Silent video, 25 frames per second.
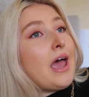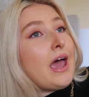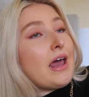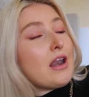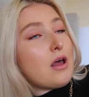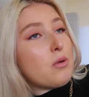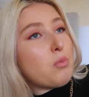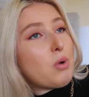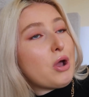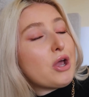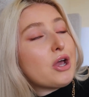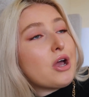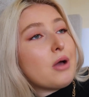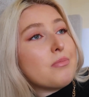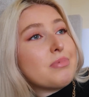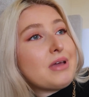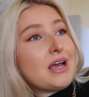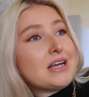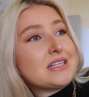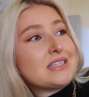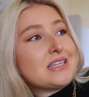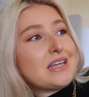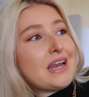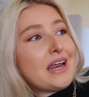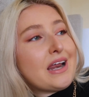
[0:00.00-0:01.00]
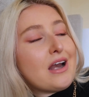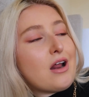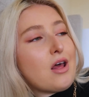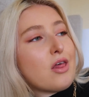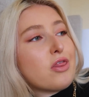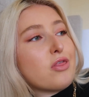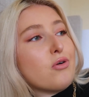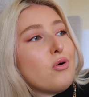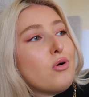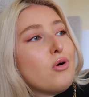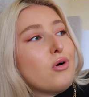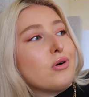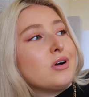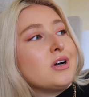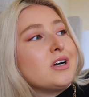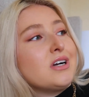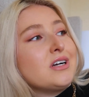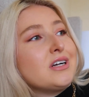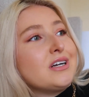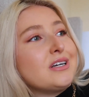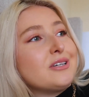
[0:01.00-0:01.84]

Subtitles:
And I woke up yesterday and I thought,